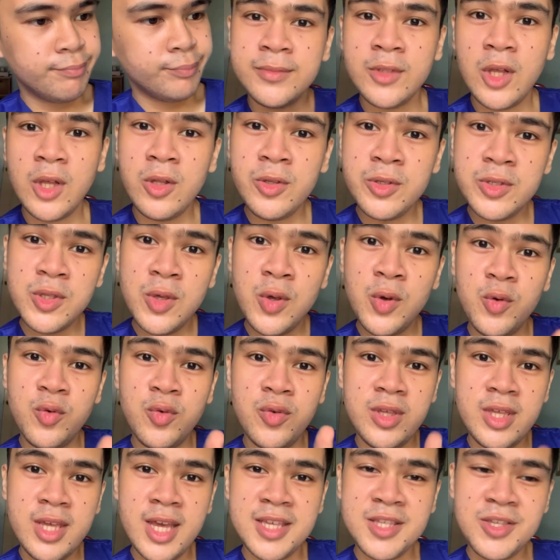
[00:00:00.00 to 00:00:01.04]
Also,
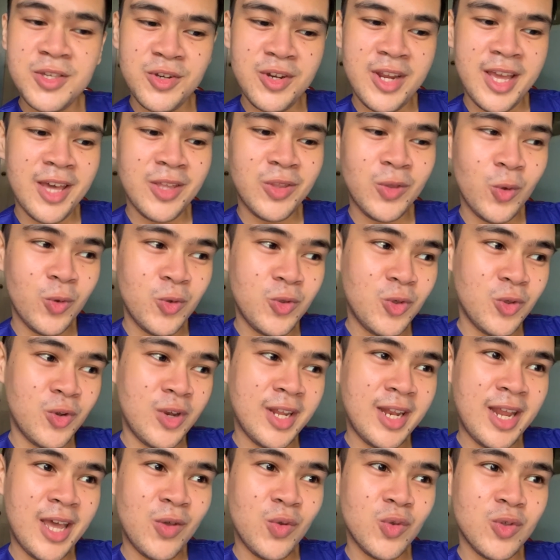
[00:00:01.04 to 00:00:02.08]
yesterday I told you that
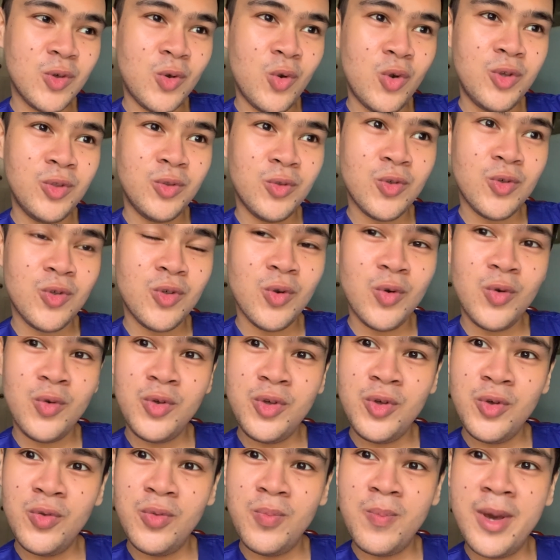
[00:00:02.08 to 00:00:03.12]
I was going to show
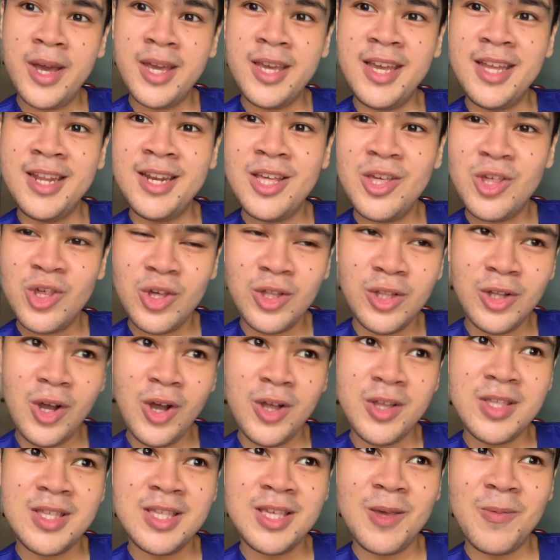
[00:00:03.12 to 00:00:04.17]
you my initial
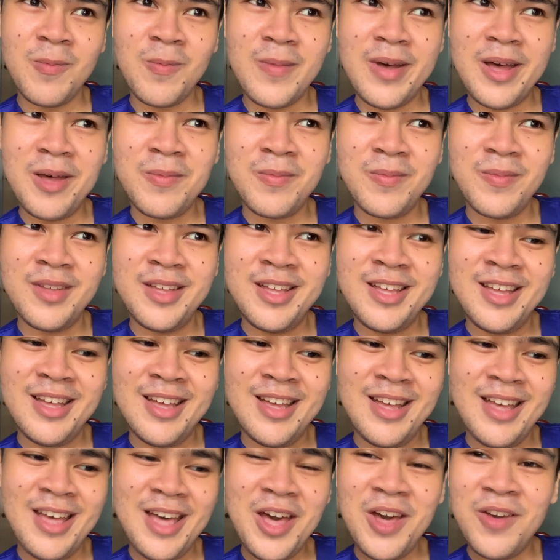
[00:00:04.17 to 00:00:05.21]
concept map.
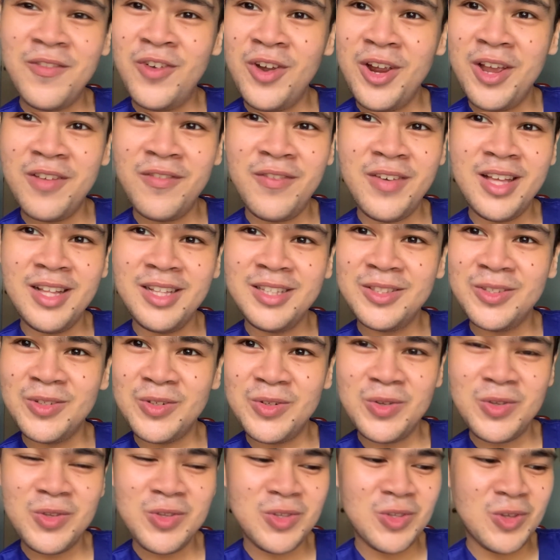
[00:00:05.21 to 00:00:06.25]
However, I failed to
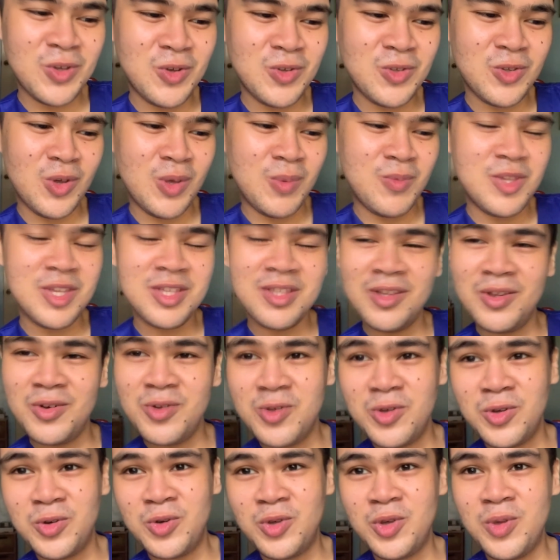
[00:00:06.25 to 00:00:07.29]
do so, so I'm just going to
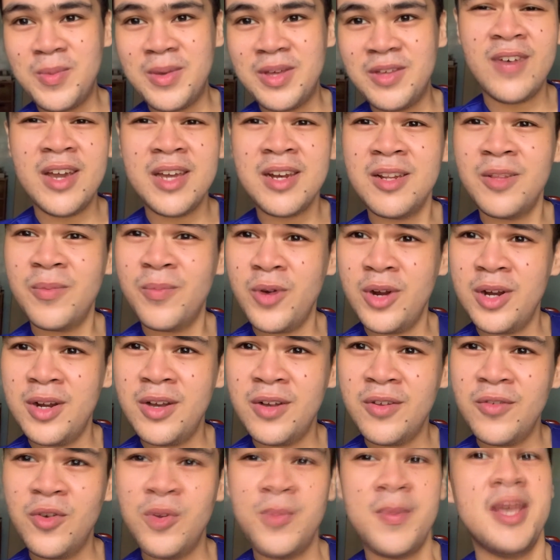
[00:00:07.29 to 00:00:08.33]
show you my final
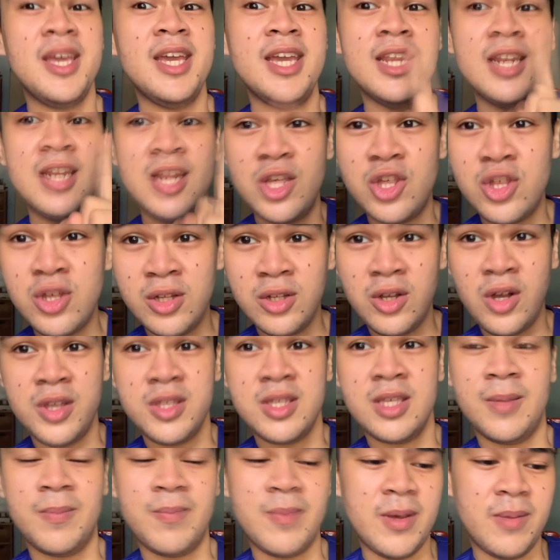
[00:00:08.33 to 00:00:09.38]
product for my initial
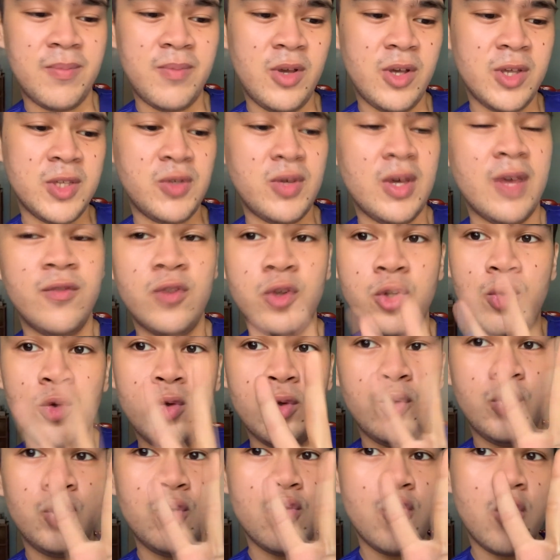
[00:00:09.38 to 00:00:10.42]
concept map because we have to
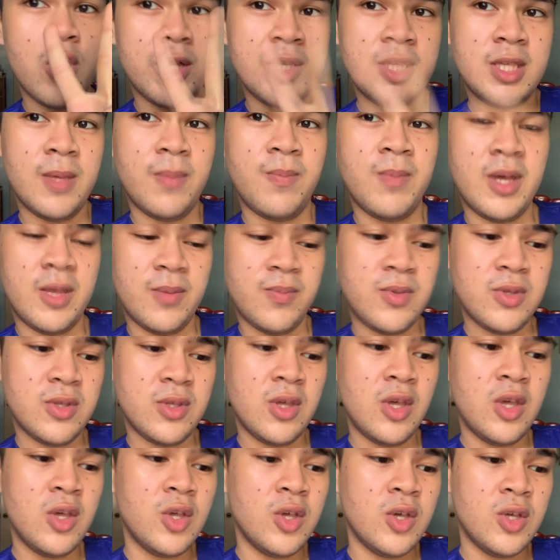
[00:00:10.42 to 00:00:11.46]
do 2 concept
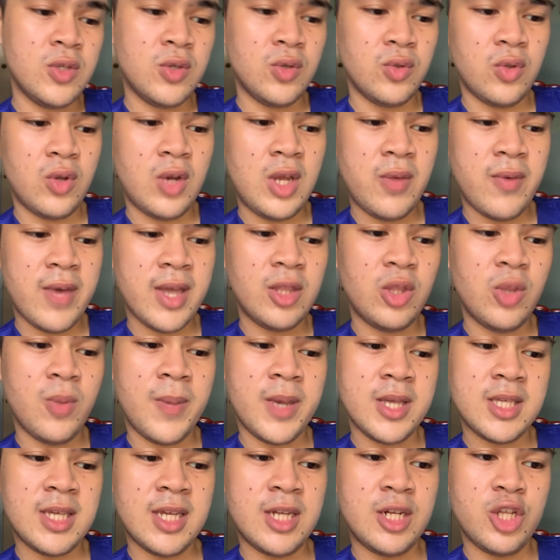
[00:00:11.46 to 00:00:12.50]
maps. So today we have to
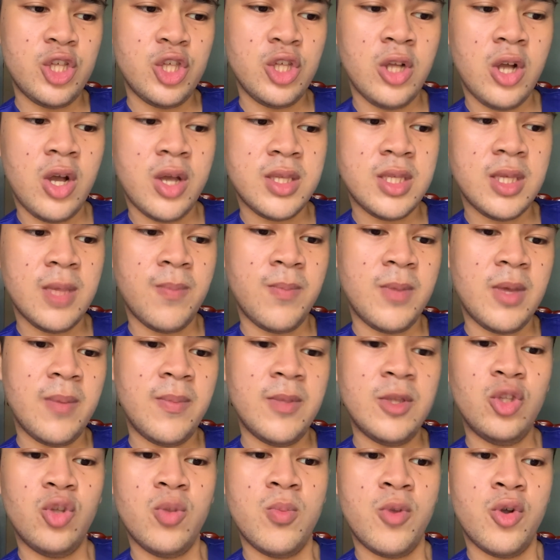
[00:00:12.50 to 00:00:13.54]
pass the initial concept map,
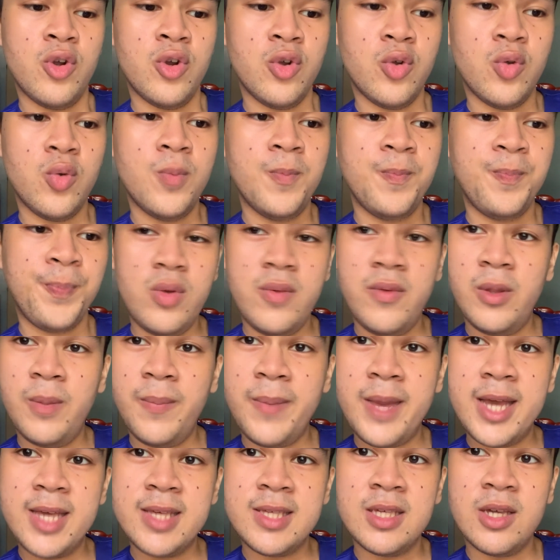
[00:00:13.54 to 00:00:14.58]
and tomorrow we will
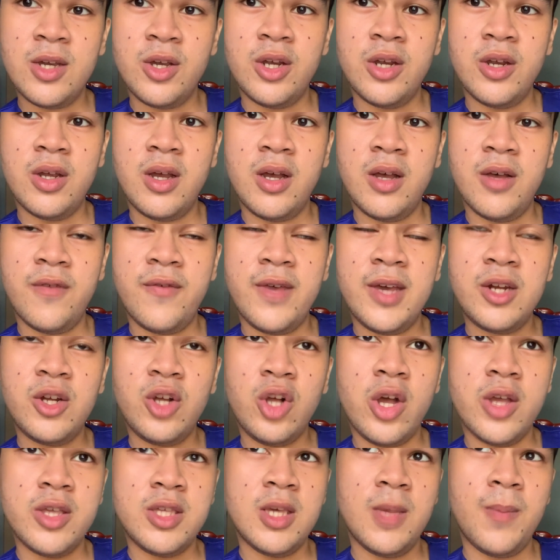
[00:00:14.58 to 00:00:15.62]
pass our final
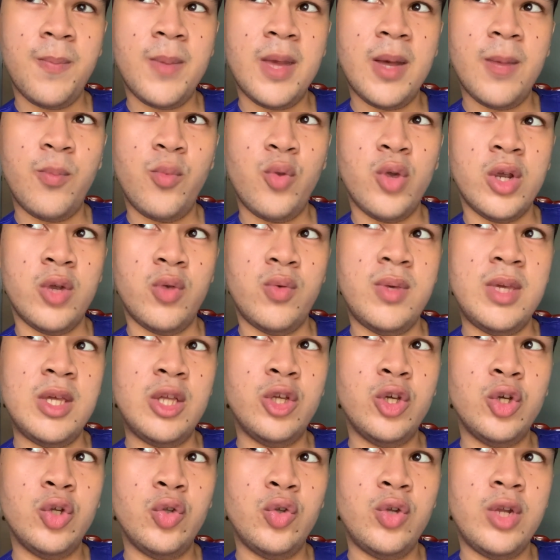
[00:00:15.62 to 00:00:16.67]
concept map where we
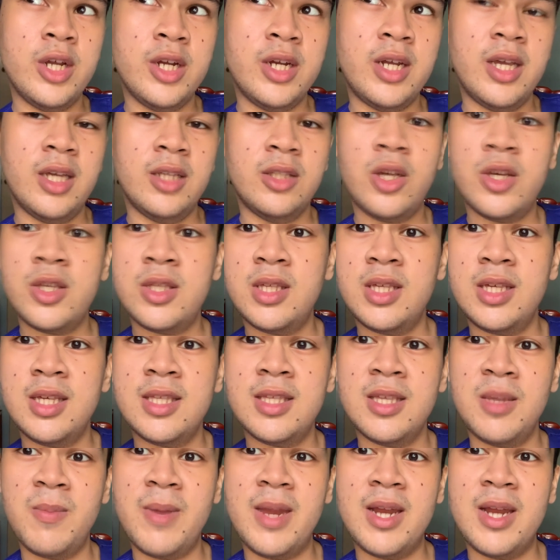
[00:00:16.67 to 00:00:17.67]
include our diagnostics and